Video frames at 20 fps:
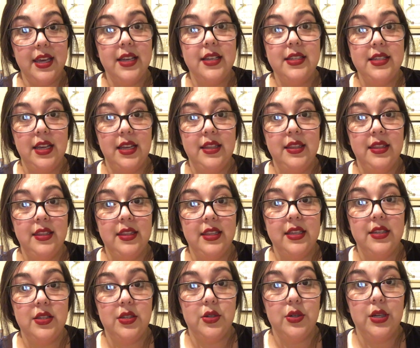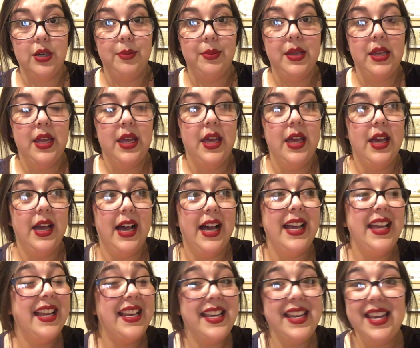had done this trip, I
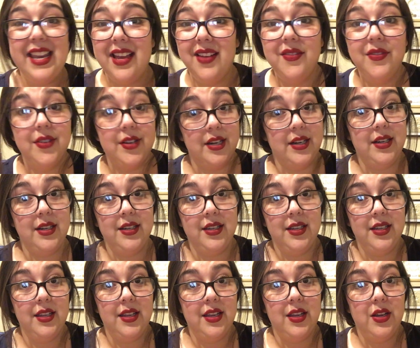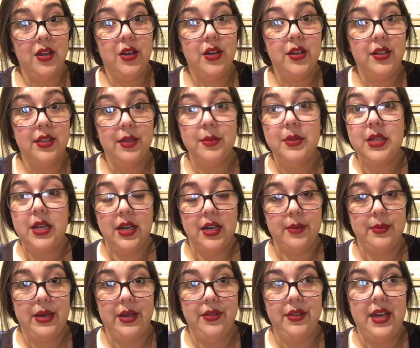had never heard them talk
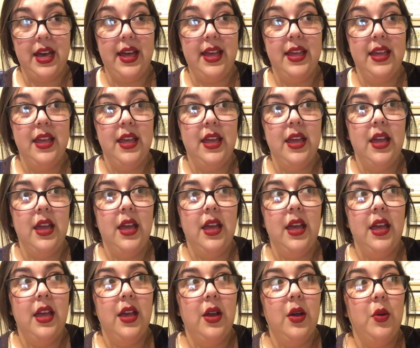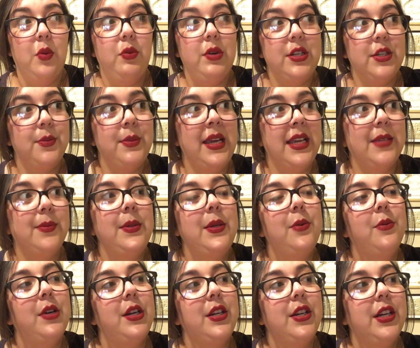about that, which makes me
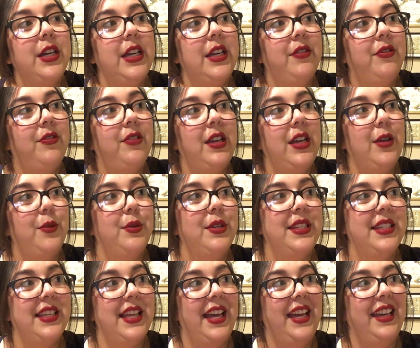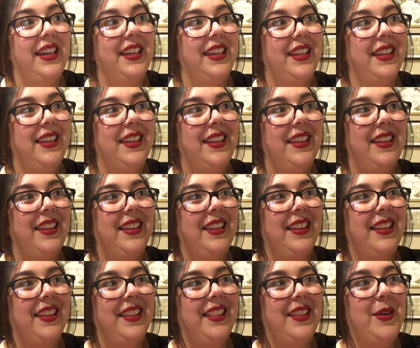wonder if it was like
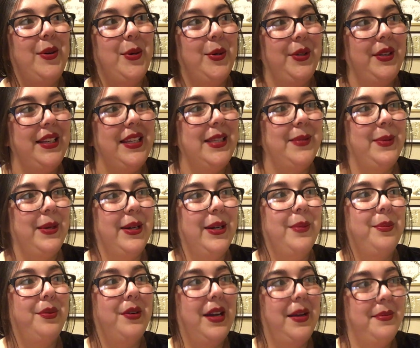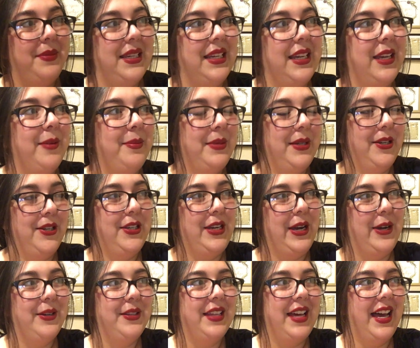the Holy Spirit prompting him to
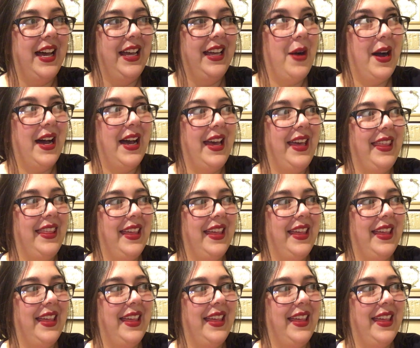share that. Why